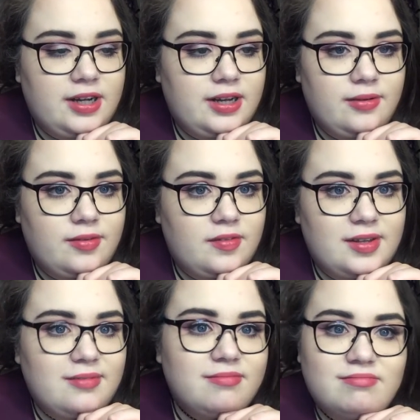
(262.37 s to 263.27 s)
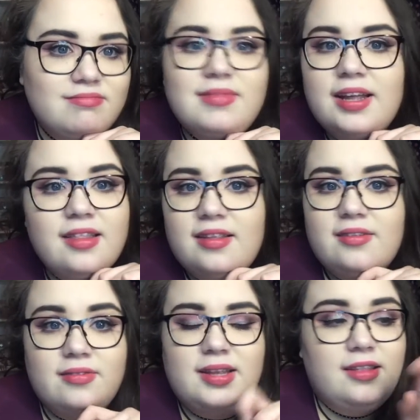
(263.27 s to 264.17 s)
and I was just like, that's
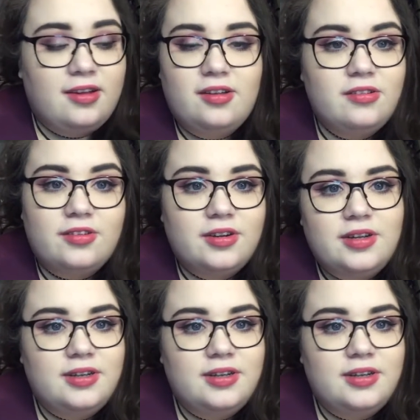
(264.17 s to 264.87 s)
a contour.